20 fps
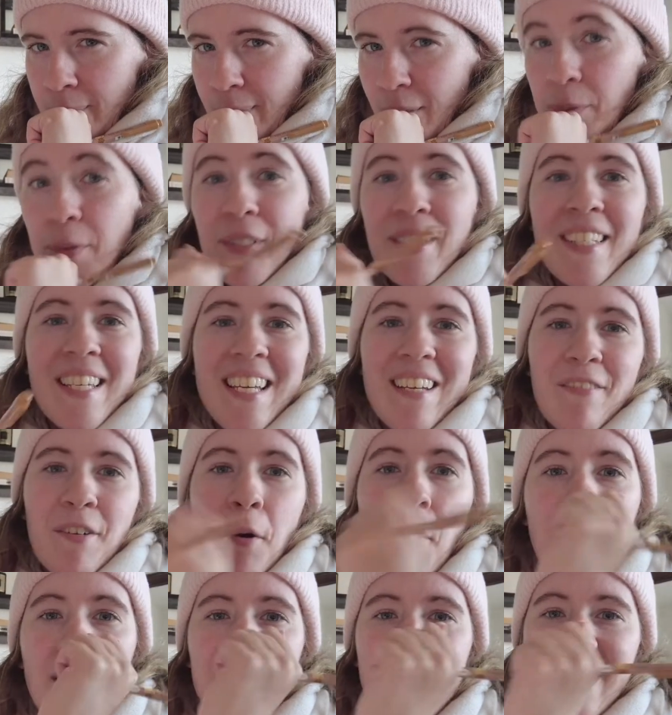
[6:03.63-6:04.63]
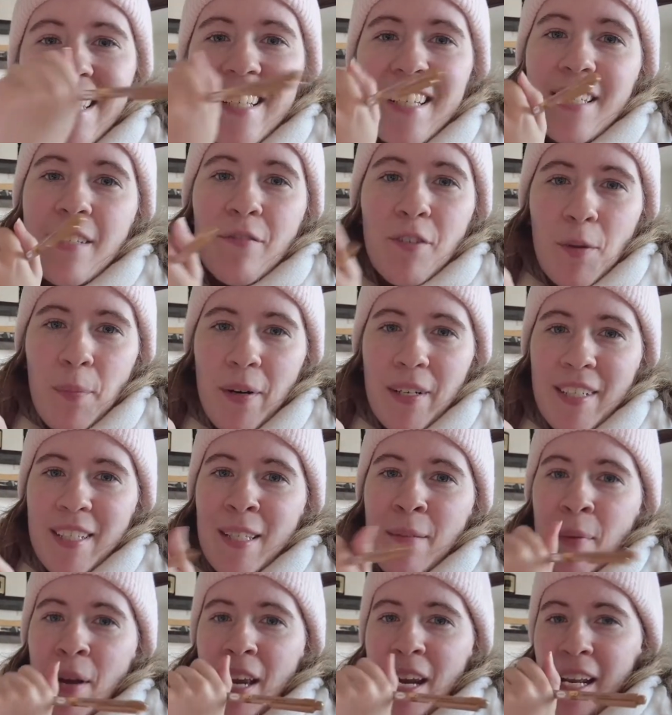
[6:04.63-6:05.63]
We'll see. If you're watching this, if you're
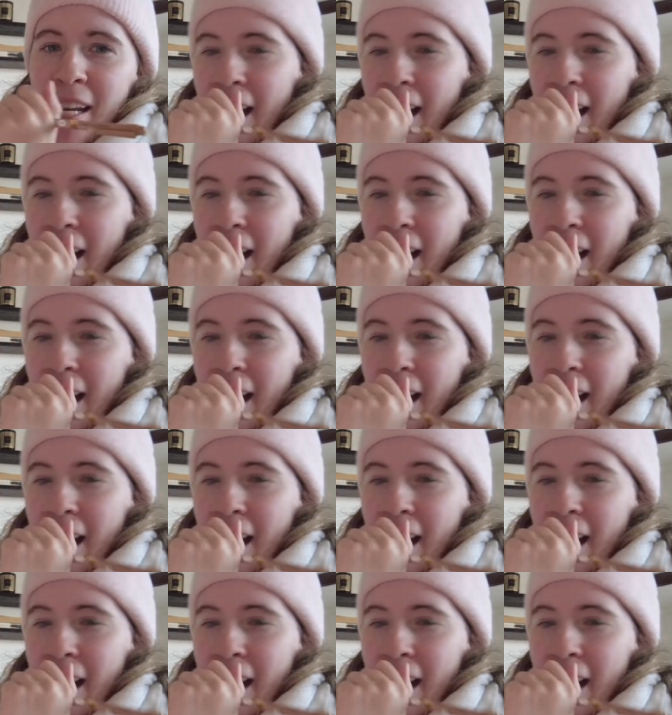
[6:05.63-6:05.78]
participating,